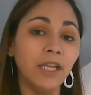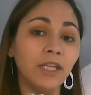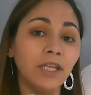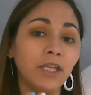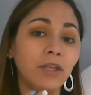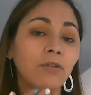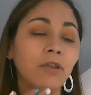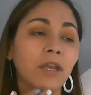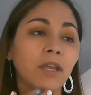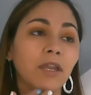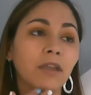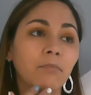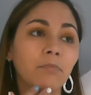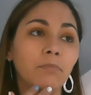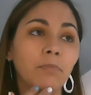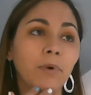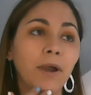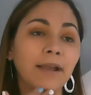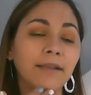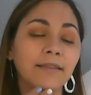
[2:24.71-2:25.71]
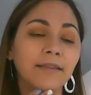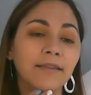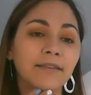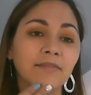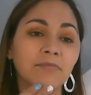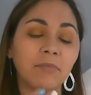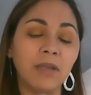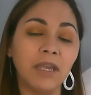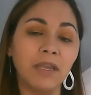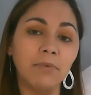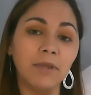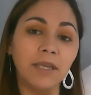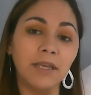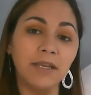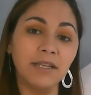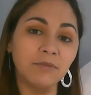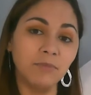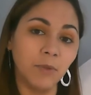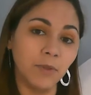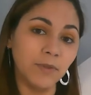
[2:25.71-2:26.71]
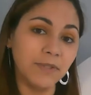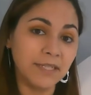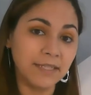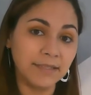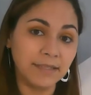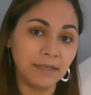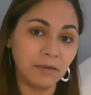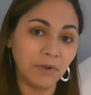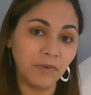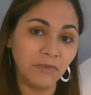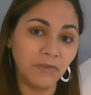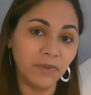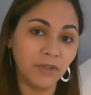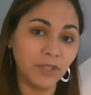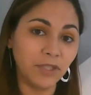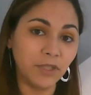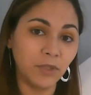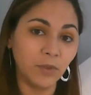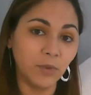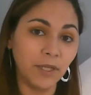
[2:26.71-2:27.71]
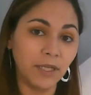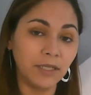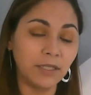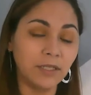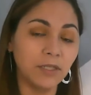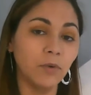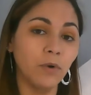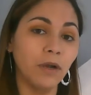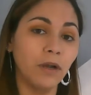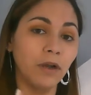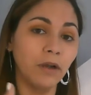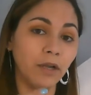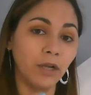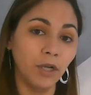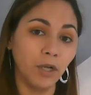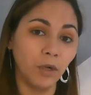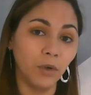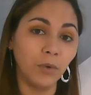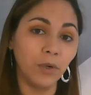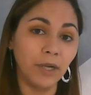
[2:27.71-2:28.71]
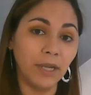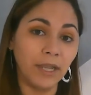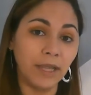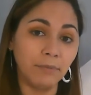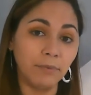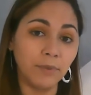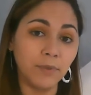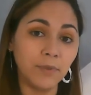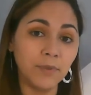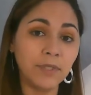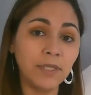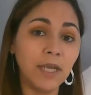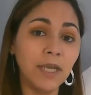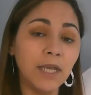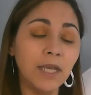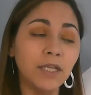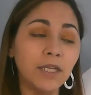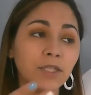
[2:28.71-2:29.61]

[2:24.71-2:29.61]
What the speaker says: You can practice maybe exposing some of your students who are at lower levels